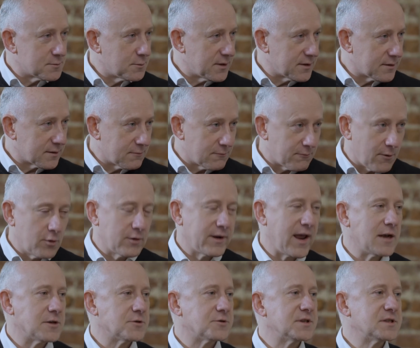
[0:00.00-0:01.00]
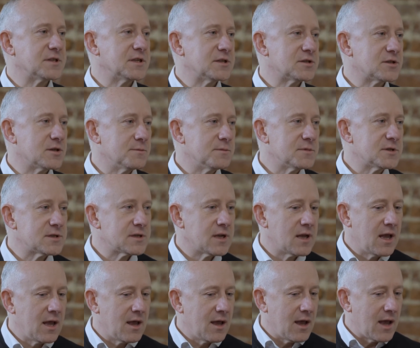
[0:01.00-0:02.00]
with road gantry systems,
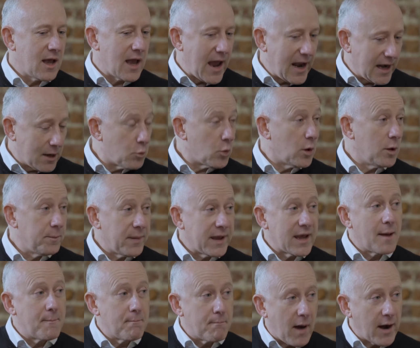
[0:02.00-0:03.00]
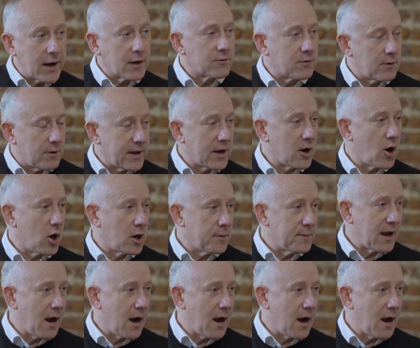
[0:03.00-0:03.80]
and it will be a microeconomy